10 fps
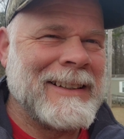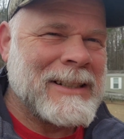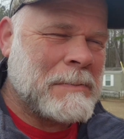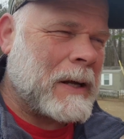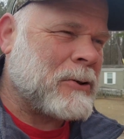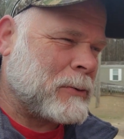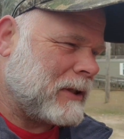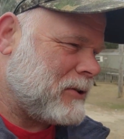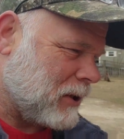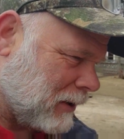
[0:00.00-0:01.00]

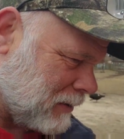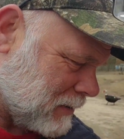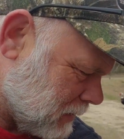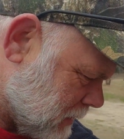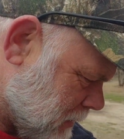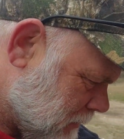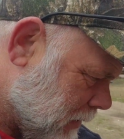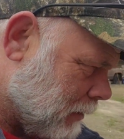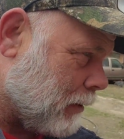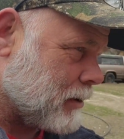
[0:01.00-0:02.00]
Specialty chickens,
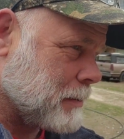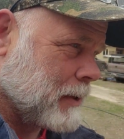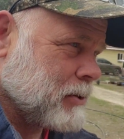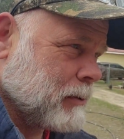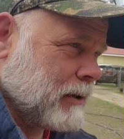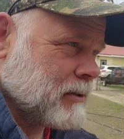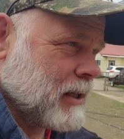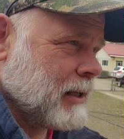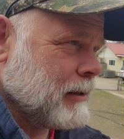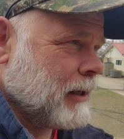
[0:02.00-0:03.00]
there are specialties,
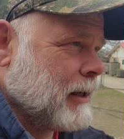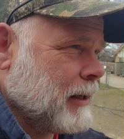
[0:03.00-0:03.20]
and